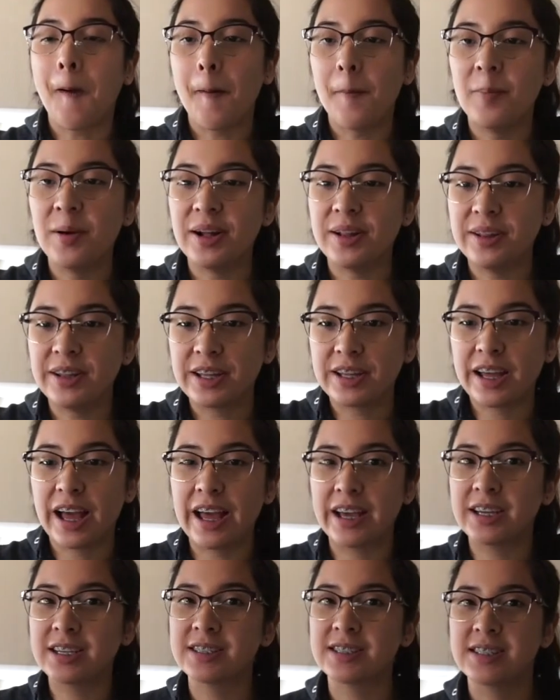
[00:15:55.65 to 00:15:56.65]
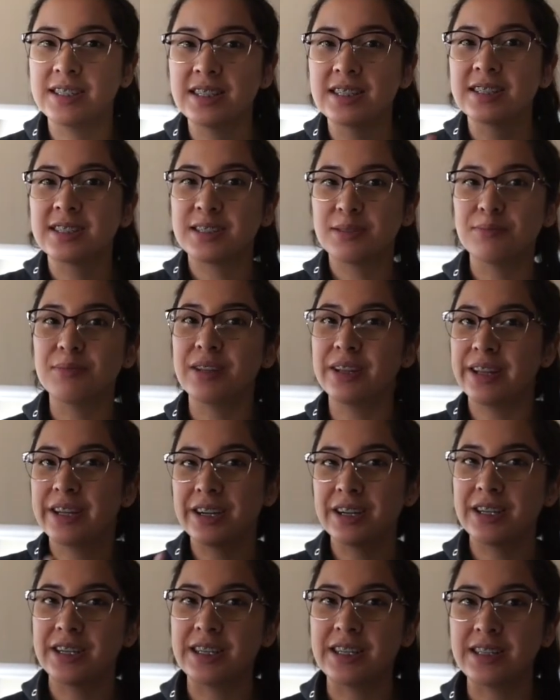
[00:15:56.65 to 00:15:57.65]
but like I could see the
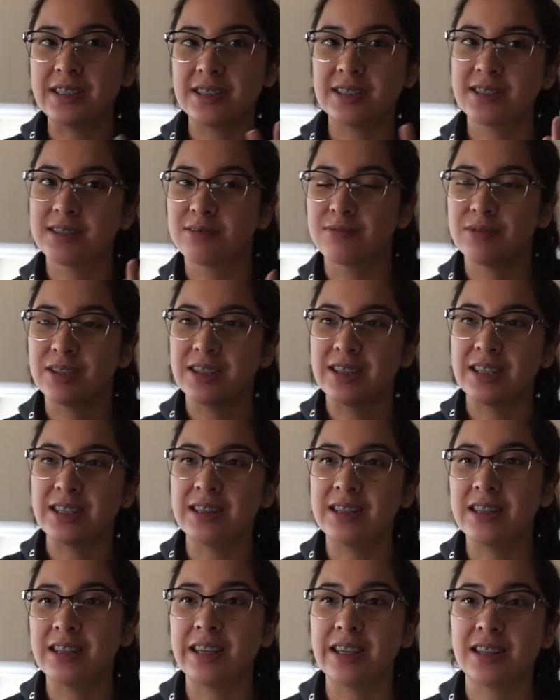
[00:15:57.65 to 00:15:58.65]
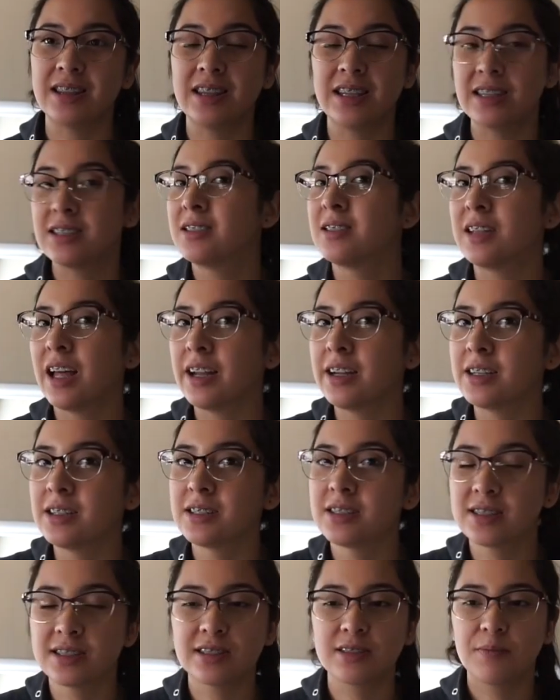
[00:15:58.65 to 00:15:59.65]
similarities within like the
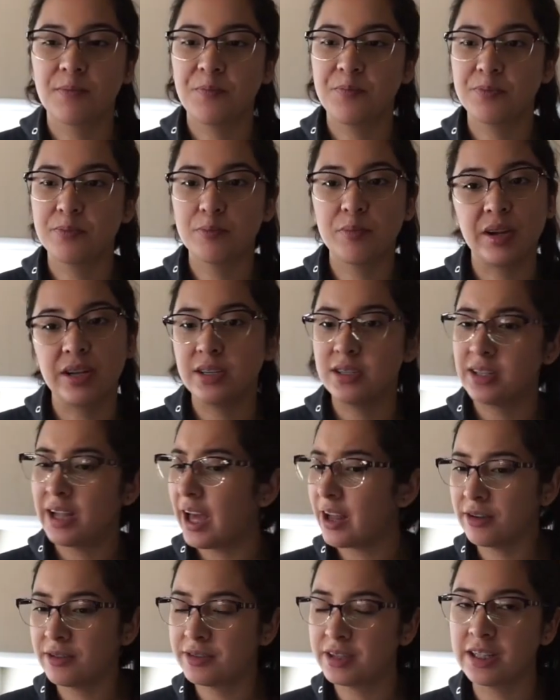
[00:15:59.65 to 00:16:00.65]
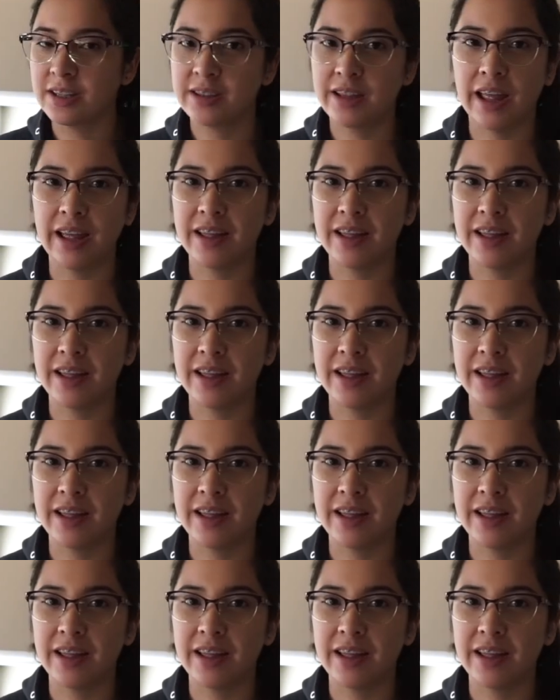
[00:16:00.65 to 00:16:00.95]
aesthetics. But I don't think